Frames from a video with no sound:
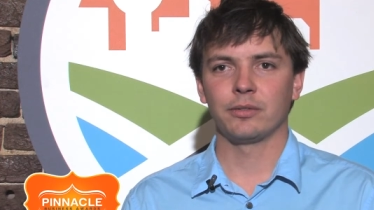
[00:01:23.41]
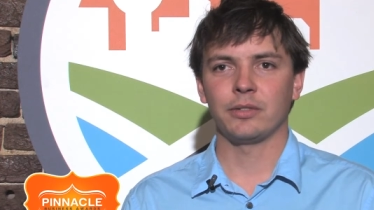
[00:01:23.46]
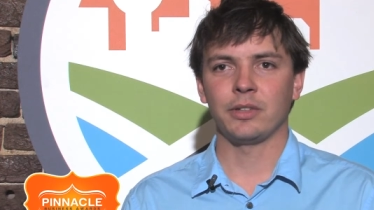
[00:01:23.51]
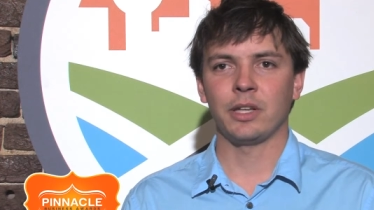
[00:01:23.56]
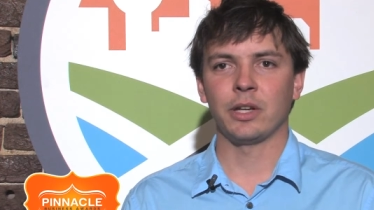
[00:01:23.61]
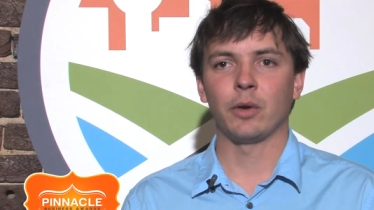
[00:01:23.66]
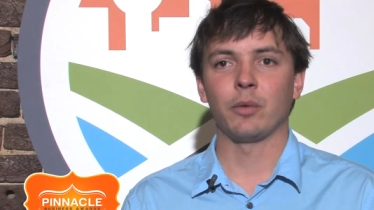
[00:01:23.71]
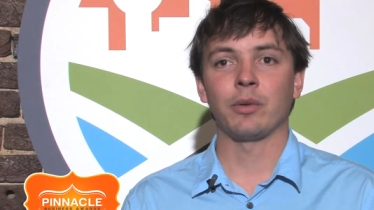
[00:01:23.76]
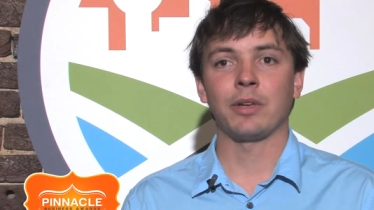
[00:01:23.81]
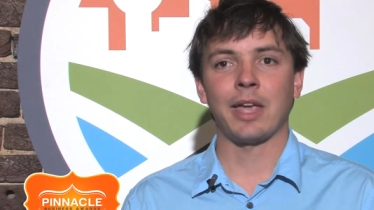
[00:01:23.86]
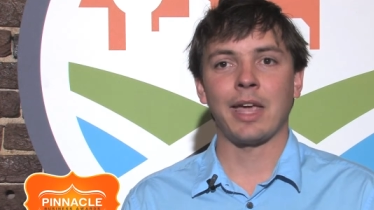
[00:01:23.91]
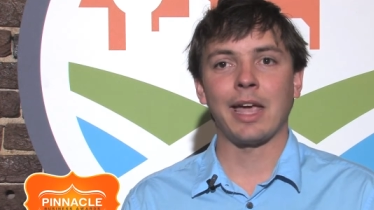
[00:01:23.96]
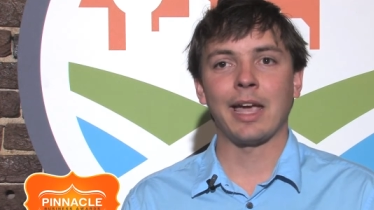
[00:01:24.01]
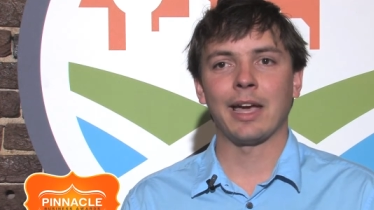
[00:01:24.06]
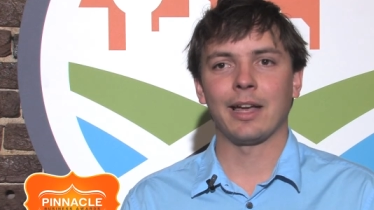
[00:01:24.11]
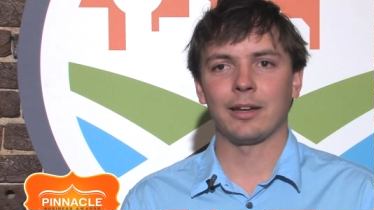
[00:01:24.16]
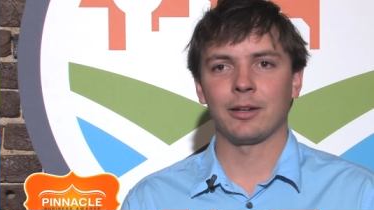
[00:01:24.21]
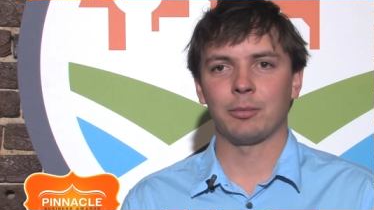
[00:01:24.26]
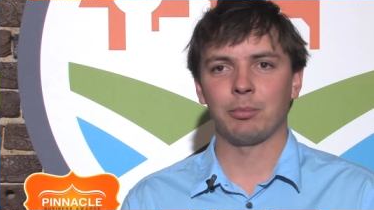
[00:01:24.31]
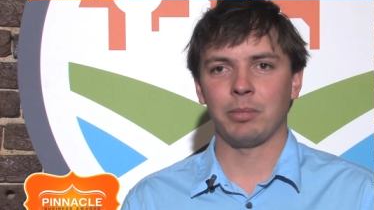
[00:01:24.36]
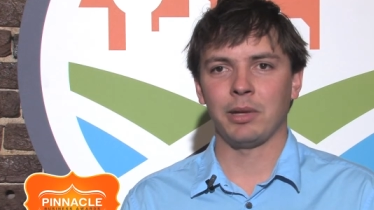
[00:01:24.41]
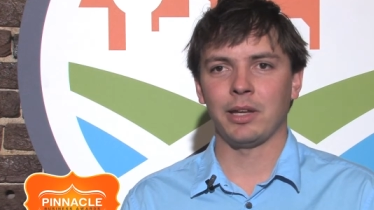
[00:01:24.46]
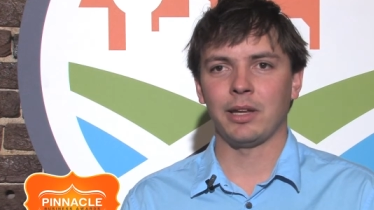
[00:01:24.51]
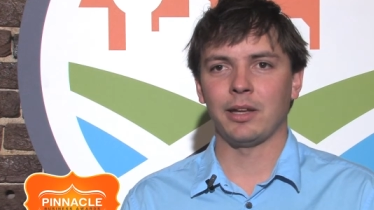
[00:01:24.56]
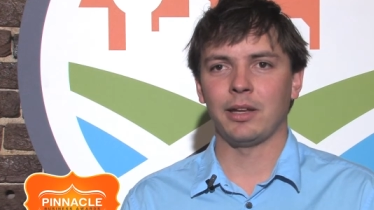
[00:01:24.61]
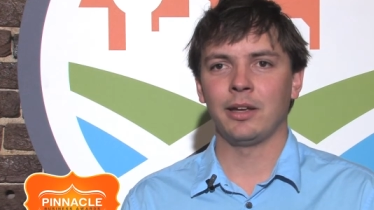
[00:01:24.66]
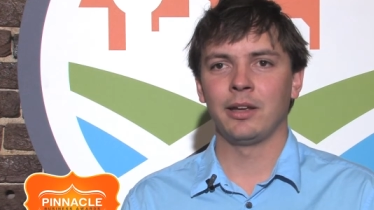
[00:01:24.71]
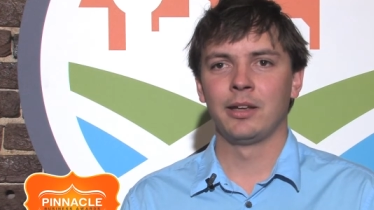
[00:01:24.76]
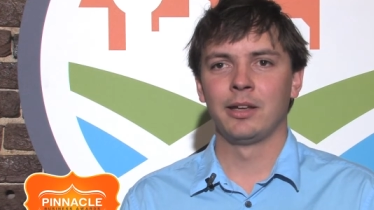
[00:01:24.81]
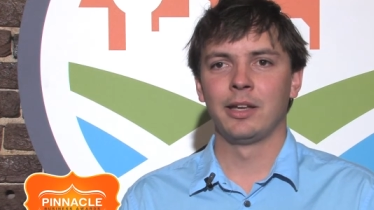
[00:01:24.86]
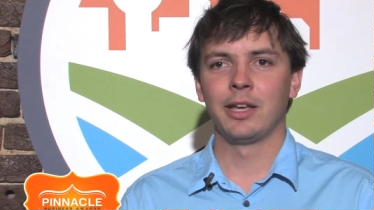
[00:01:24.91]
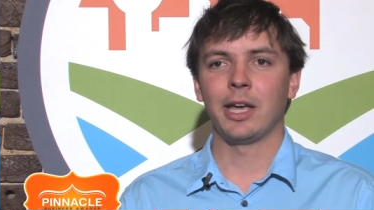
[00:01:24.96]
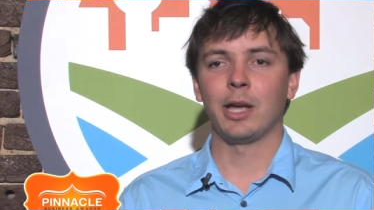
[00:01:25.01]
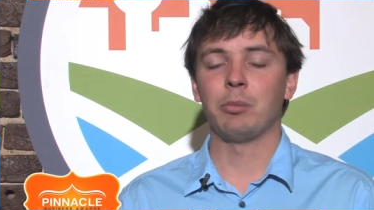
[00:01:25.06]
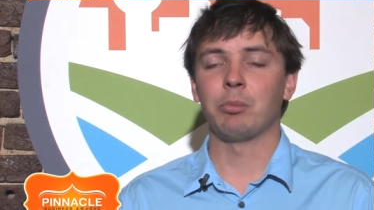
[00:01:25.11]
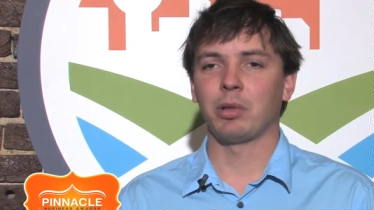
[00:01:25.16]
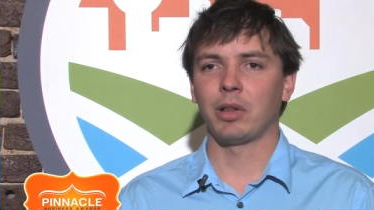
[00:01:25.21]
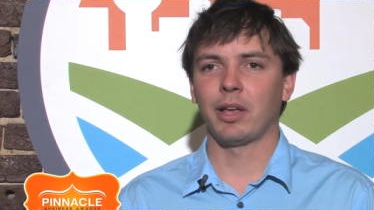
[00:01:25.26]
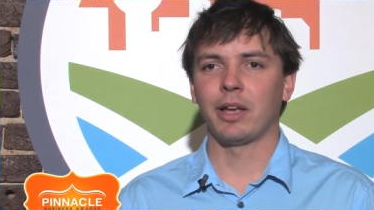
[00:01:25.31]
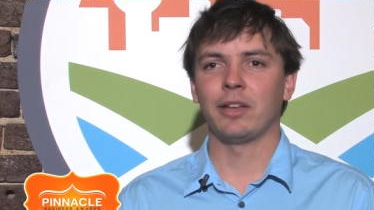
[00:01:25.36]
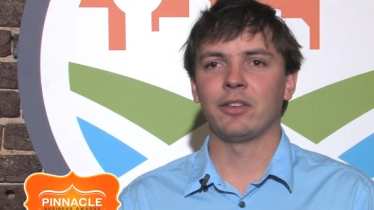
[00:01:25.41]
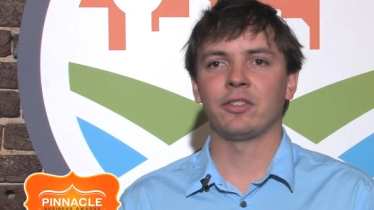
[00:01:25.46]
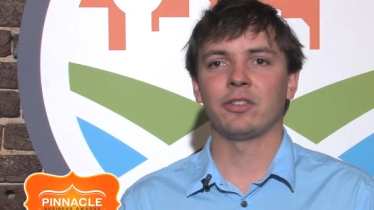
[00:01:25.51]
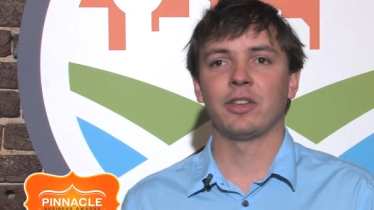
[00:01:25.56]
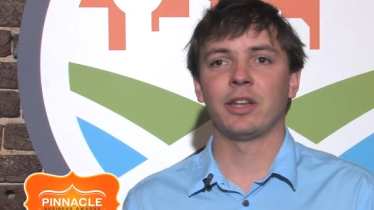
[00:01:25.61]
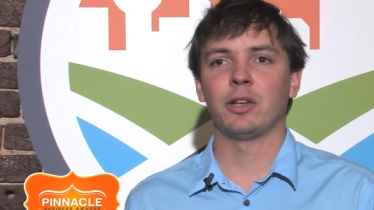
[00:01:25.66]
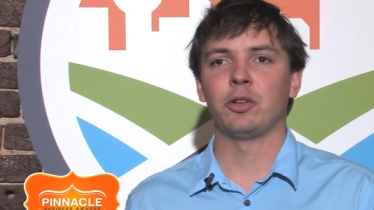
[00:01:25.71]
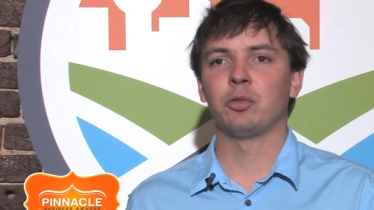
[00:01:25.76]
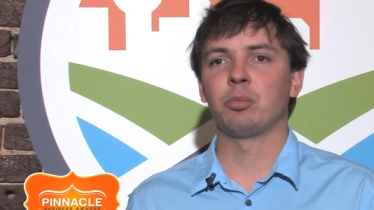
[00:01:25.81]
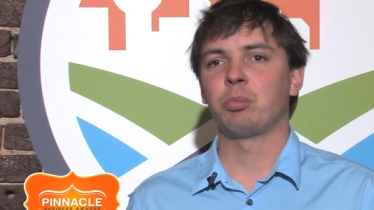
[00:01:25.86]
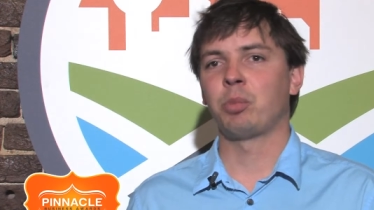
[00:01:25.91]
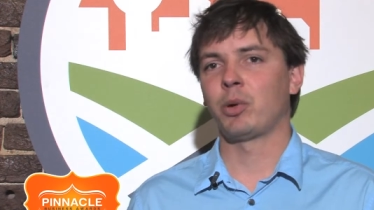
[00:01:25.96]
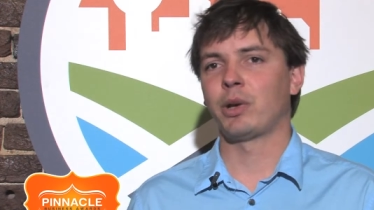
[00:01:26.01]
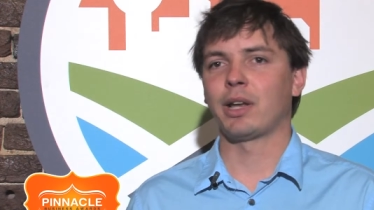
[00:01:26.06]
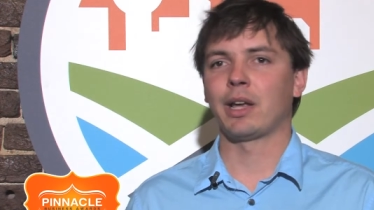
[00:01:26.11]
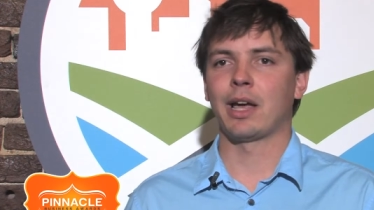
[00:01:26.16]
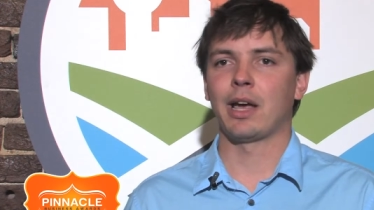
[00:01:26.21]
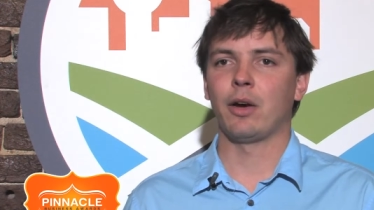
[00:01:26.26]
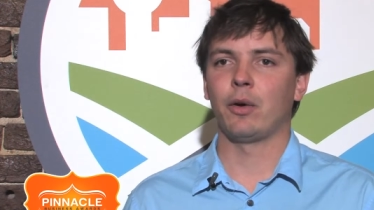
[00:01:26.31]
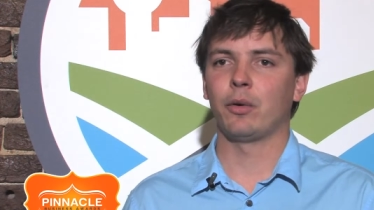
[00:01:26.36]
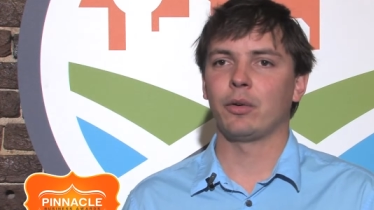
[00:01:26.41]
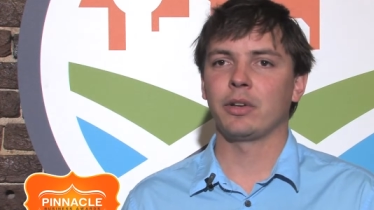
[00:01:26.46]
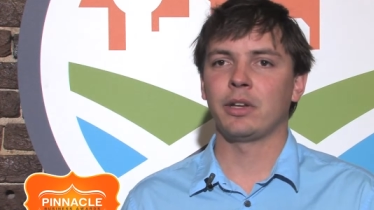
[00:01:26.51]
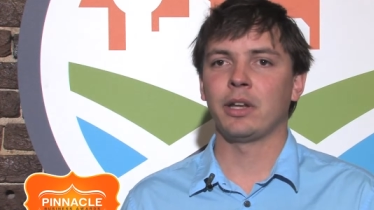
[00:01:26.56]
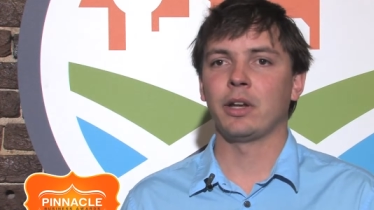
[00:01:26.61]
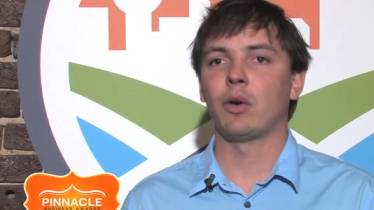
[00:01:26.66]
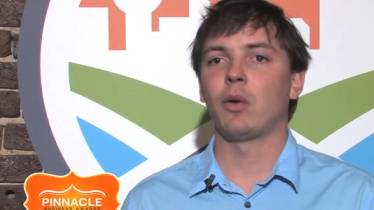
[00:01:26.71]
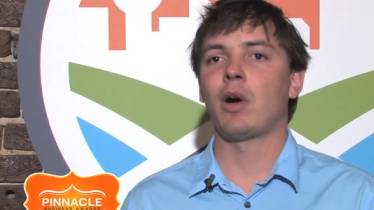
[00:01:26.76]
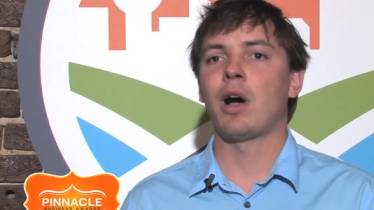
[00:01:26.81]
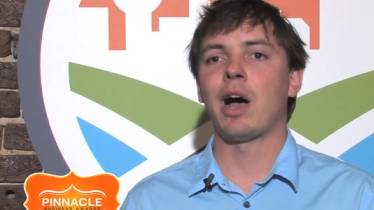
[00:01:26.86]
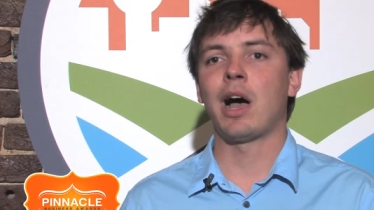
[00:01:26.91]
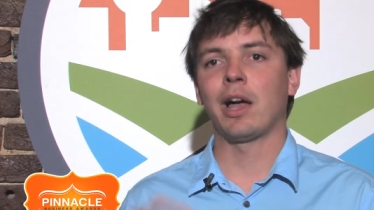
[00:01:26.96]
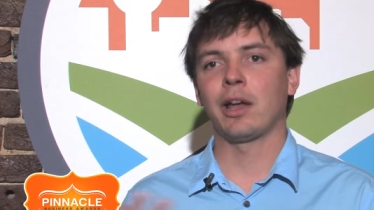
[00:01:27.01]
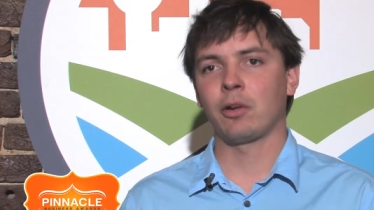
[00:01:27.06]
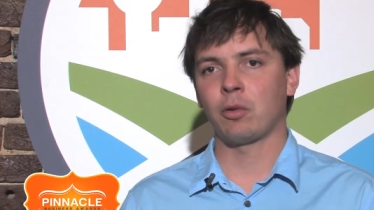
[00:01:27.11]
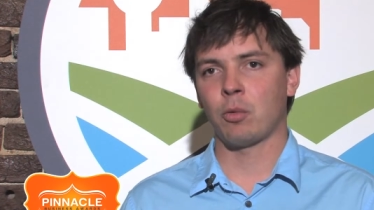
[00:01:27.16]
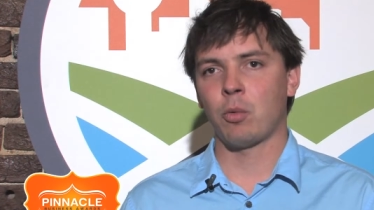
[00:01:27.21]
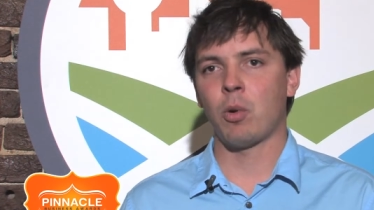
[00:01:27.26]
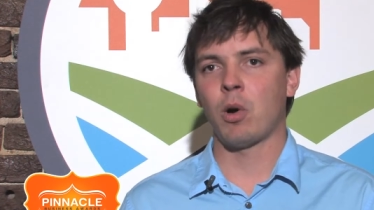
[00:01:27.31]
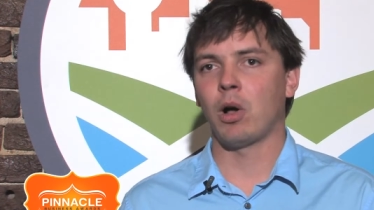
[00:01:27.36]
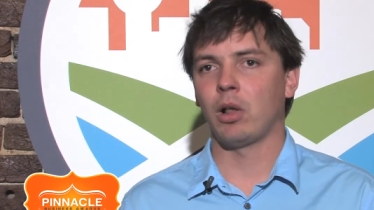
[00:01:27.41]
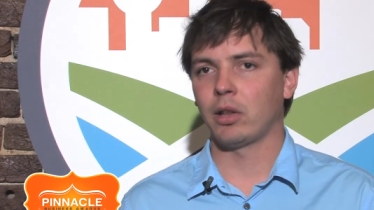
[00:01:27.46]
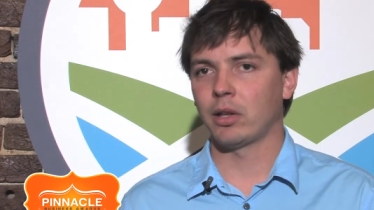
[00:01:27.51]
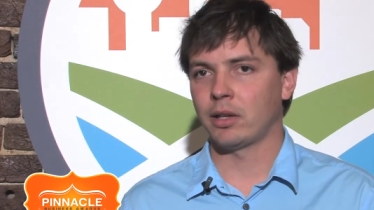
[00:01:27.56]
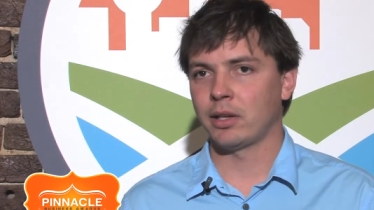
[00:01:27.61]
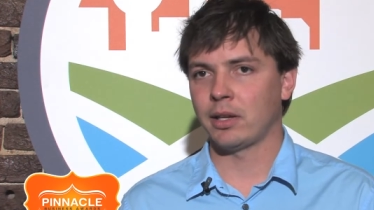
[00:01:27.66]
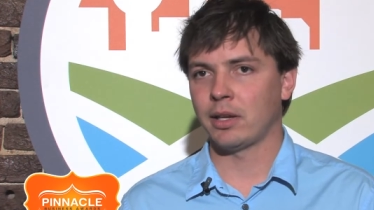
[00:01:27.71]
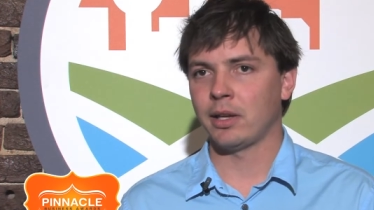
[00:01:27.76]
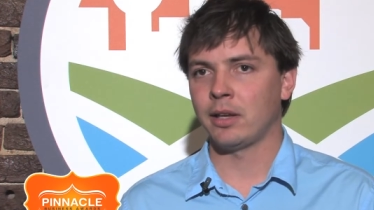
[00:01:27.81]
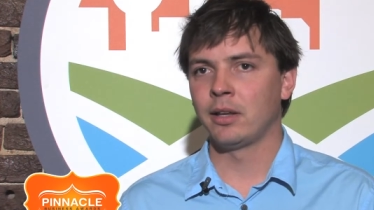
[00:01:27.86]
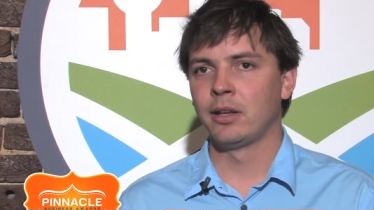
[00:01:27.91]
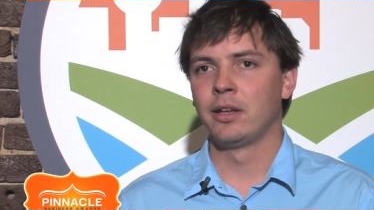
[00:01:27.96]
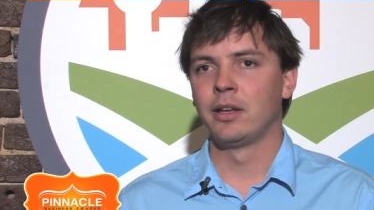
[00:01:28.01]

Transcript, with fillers: you know, can't be a place that is putting out, you know, high quality